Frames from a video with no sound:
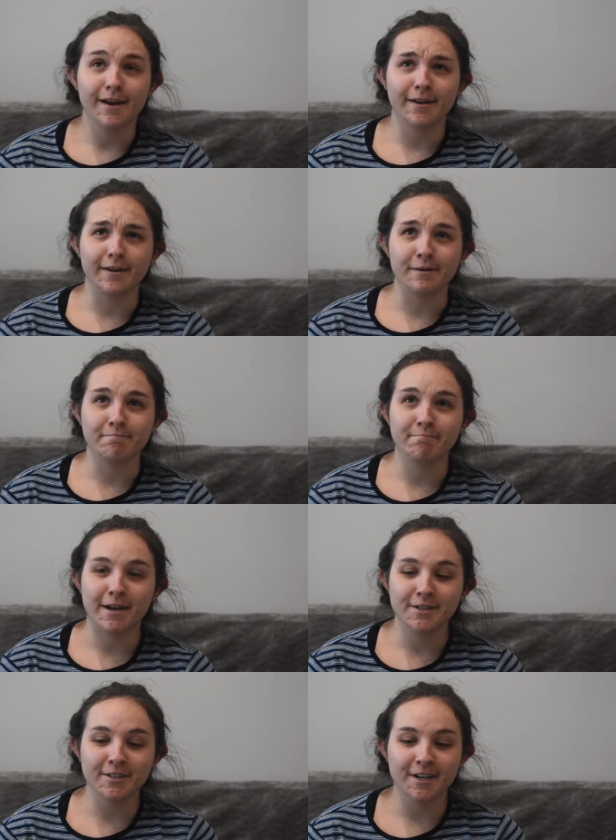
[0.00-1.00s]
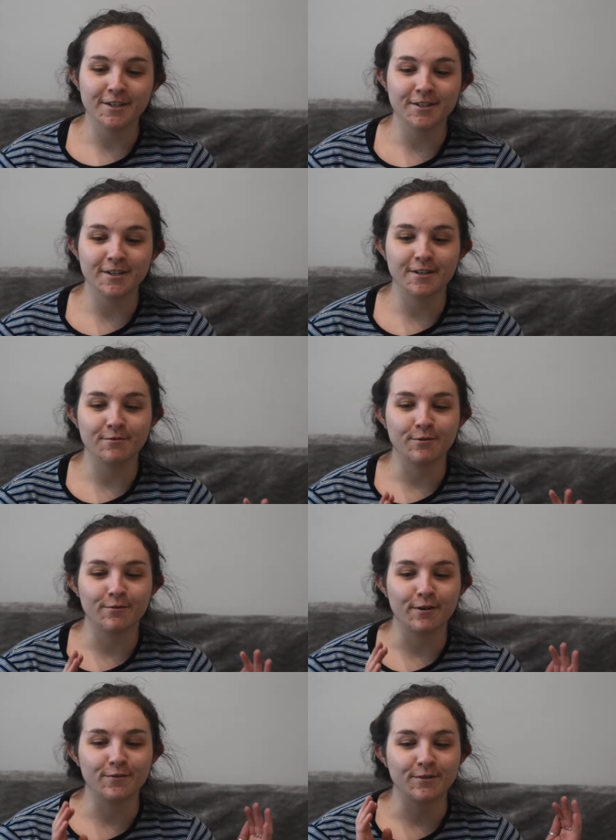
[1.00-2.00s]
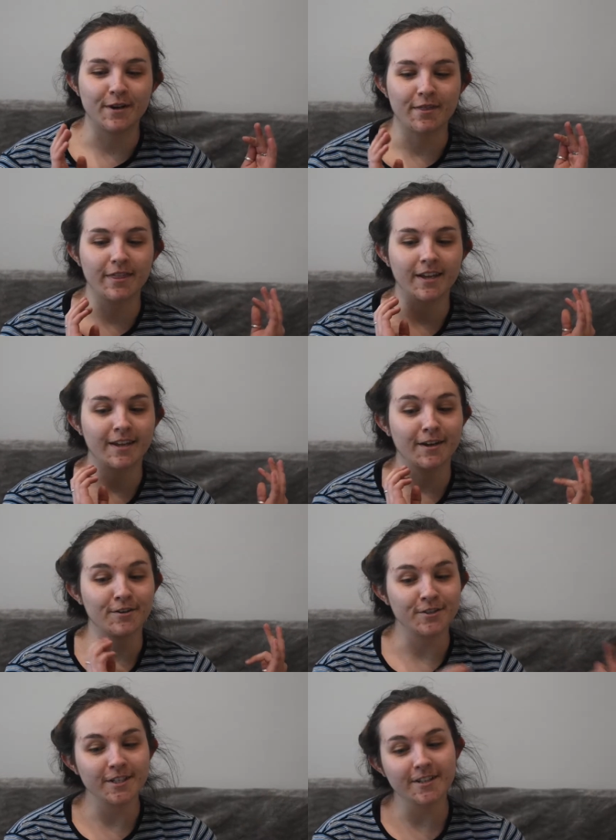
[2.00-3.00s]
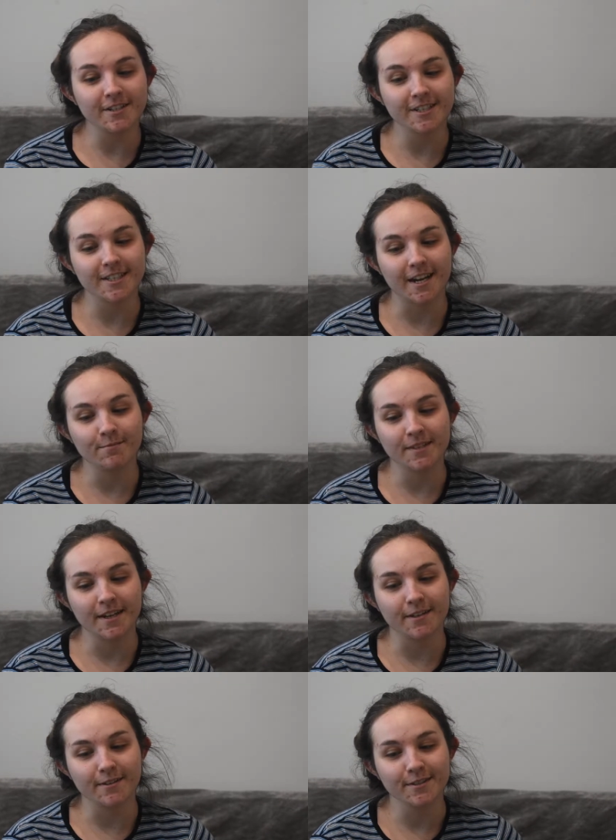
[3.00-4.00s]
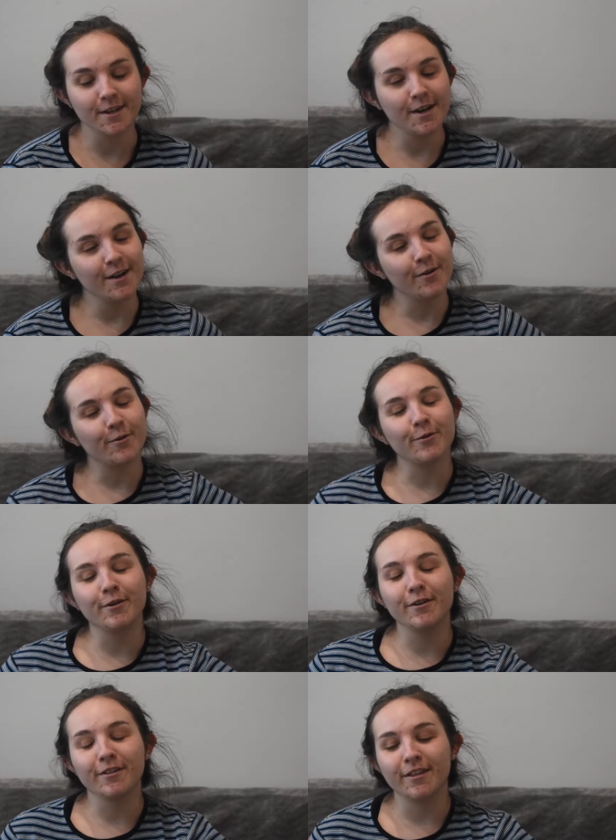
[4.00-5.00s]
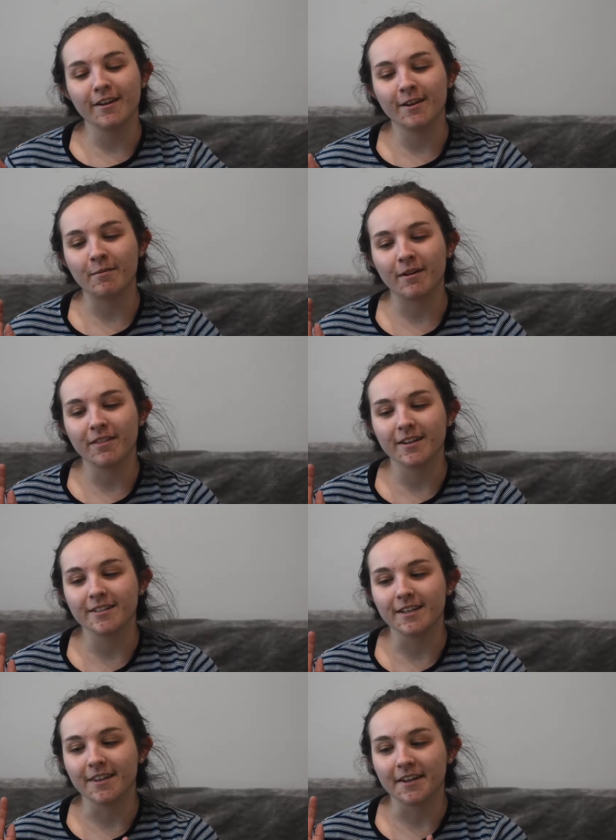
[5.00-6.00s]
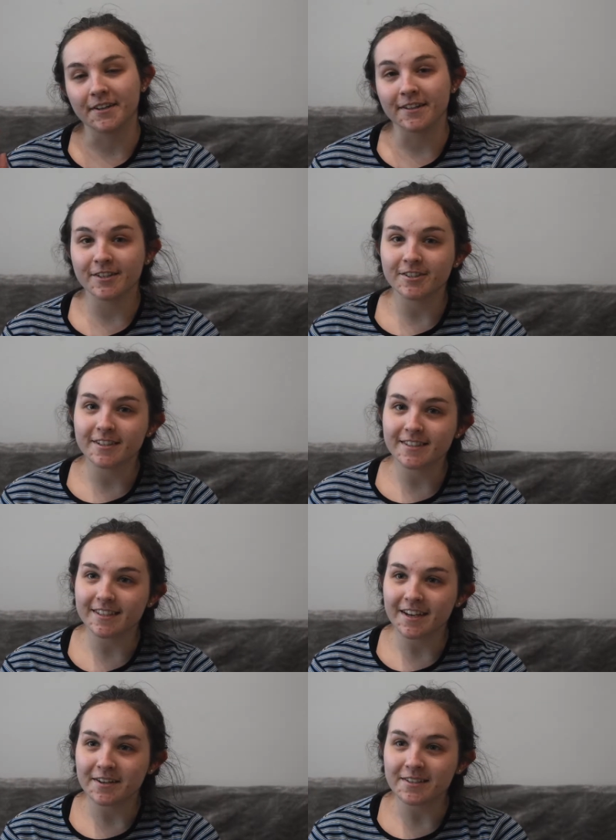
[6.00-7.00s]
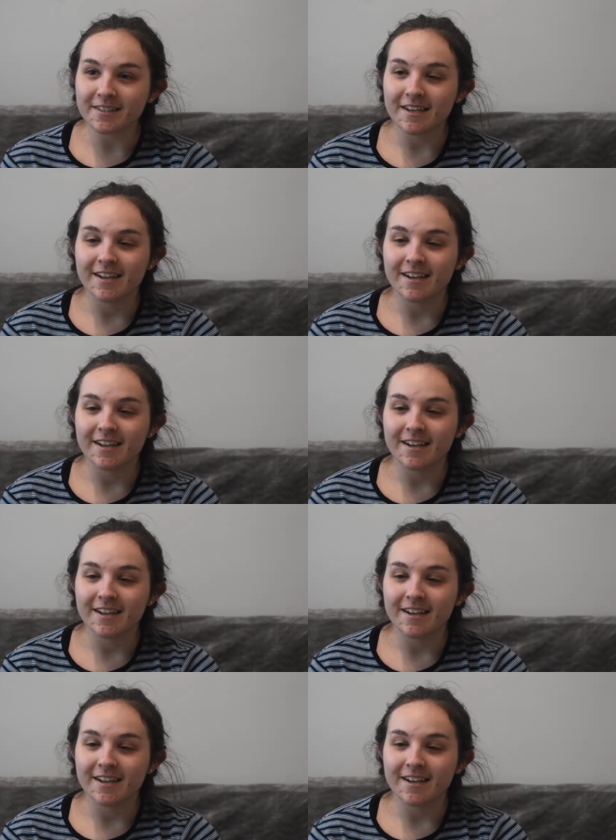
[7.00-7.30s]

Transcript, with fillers: um, my education revolves around thinking on geologic timescales or thinking about things on like electron scales.